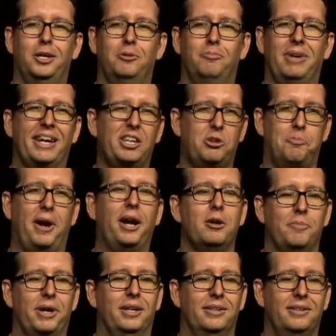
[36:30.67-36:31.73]

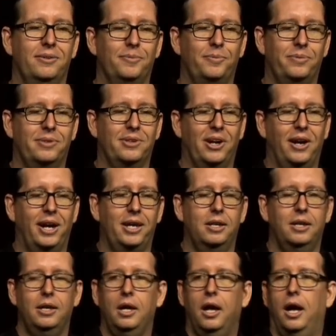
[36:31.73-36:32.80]
experiment, all right?
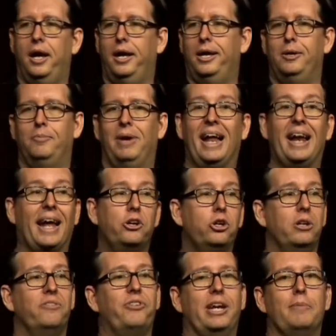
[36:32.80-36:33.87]
And I
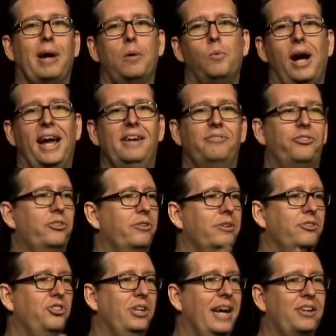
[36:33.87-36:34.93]
couldn't forget my wife.
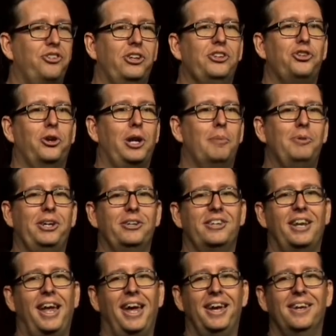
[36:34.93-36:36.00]
She actually showed up here
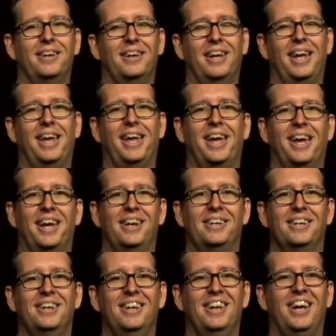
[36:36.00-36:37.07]
today, and
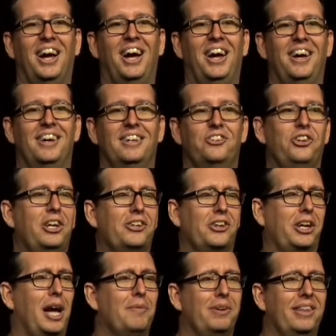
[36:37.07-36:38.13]
she doesn't
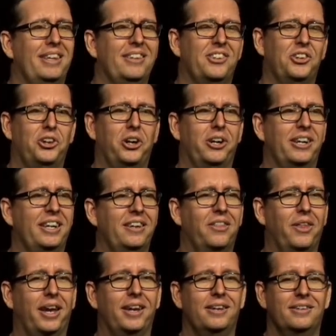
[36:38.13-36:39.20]
come to these nerdy
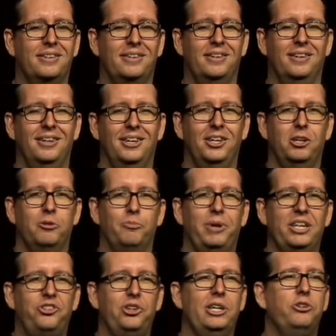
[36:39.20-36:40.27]
things, but
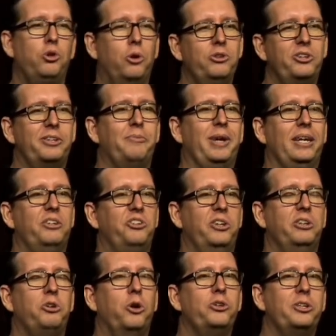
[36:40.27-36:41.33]
she indulges me. She
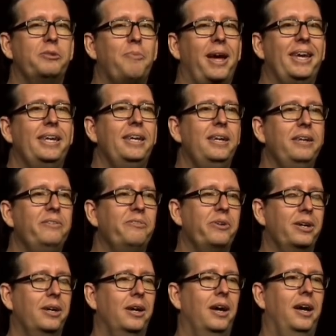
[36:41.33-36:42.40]
indulges my EVE
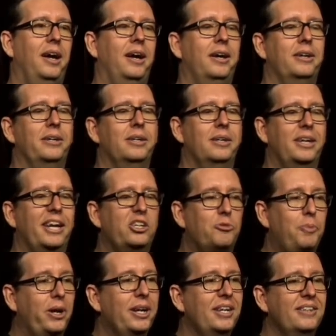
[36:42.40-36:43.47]

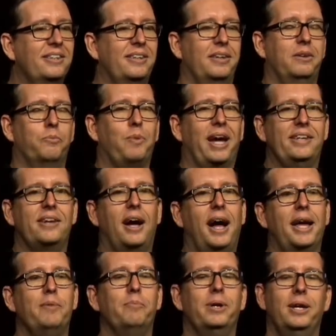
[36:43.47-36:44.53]
experience and my
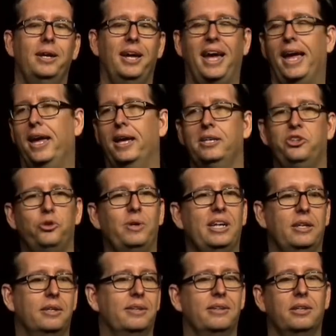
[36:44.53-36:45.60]
time and doing